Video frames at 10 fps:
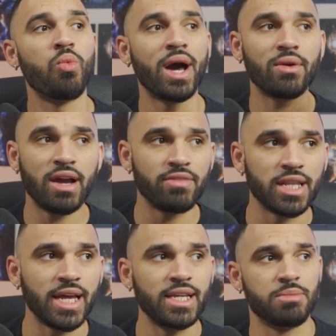Why do I have a
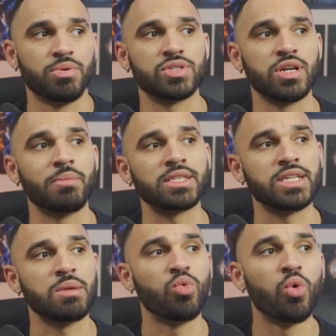lightning person on my
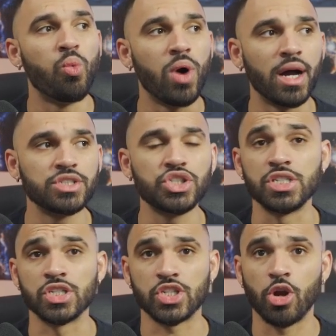team? Well, 1,
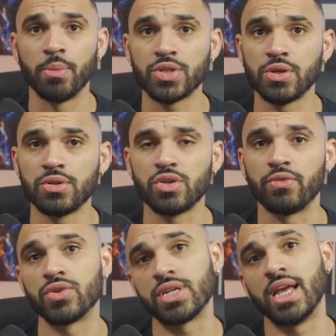she's a skirmisher. So
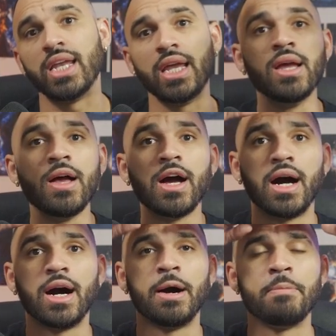if there's any
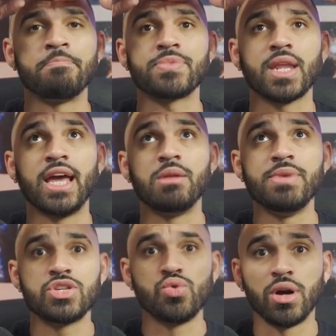
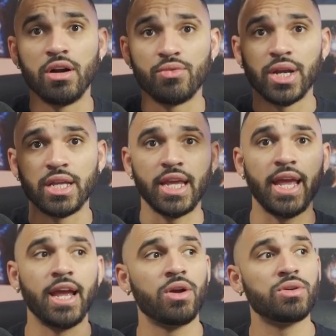enemies who are hovering in the
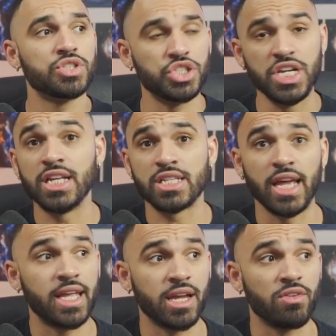air, she can
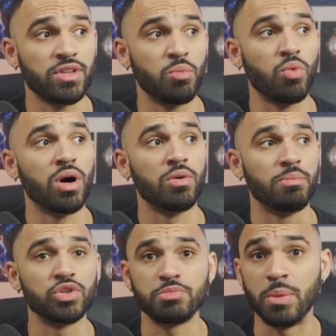take care of them while
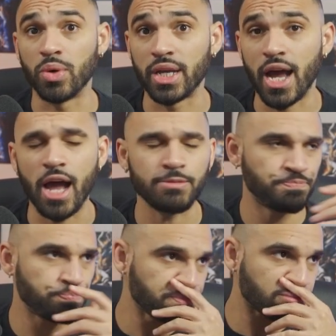most people cannot.
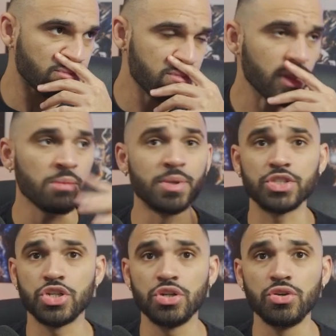
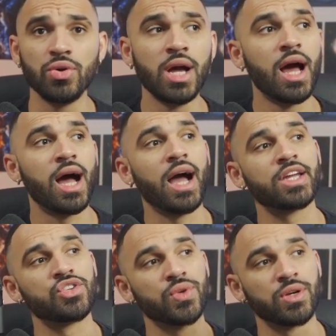But 2, I
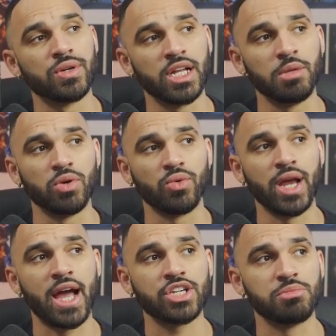can trigger an elemental
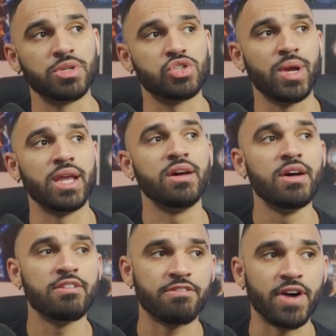reaction between
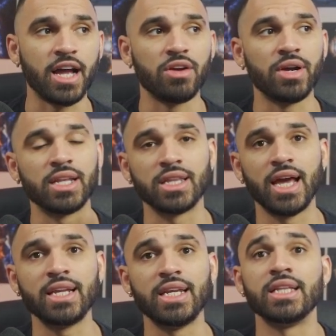fire and
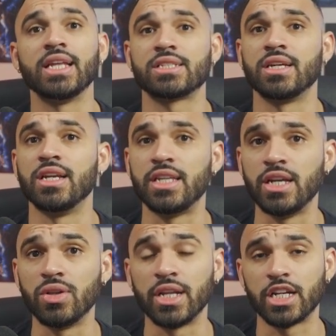lightning that's going to deal an